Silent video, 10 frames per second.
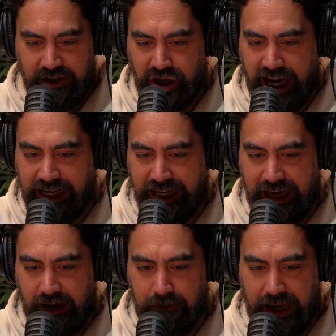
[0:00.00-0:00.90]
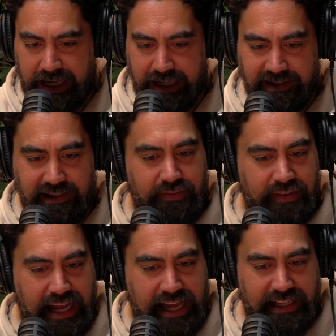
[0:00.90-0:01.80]
JDM and at
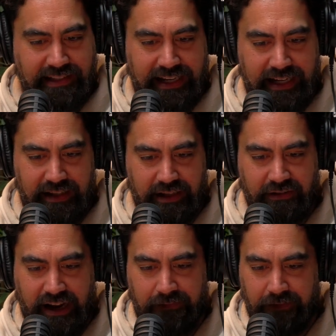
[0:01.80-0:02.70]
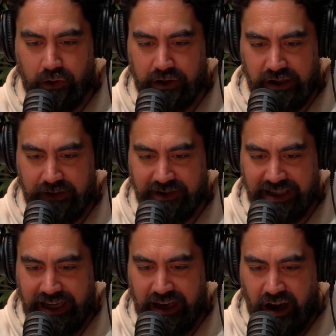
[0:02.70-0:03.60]
7 Alexander the Great
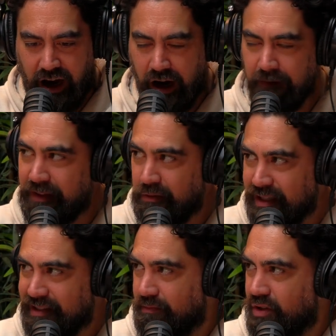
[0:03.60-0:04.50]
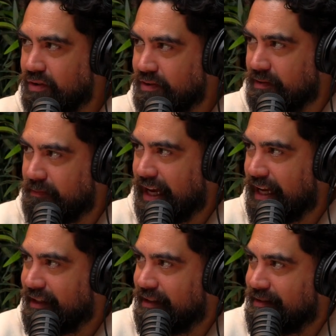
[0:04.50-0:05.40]
Volkanovski. Hopefully we'll get some news
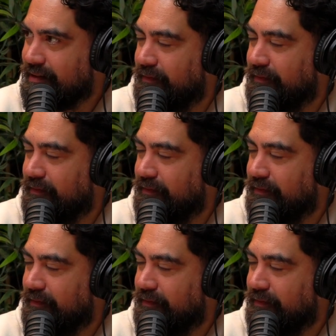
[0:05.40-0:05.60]
about some